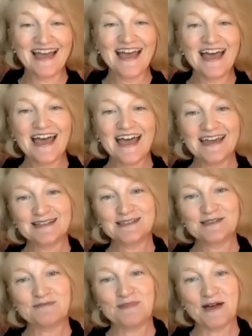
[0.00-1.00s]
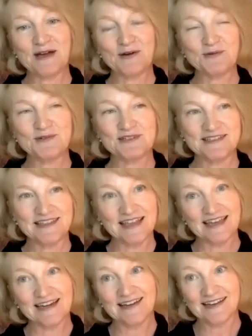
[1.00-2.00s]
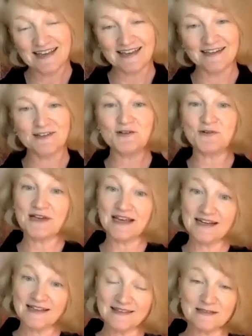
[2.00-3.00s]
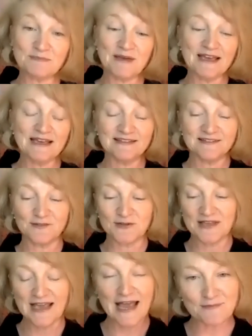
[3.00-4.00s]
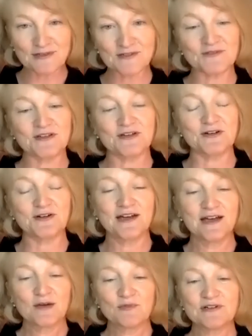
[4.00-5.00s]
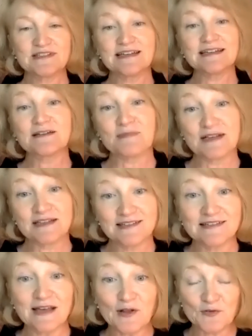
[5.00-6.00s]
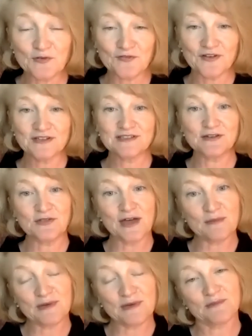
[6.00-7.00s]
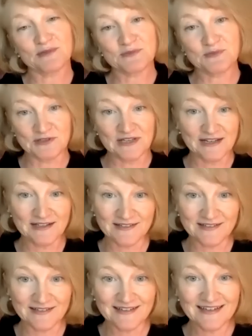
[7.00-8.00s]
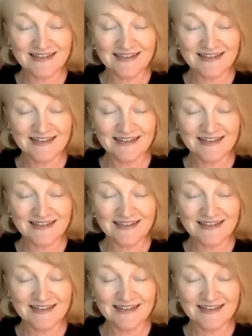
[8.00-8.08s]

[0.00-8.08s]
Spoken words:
Mm. And it's about then again, creating the space or the atmosphere, presenting myself so that becomes more likely.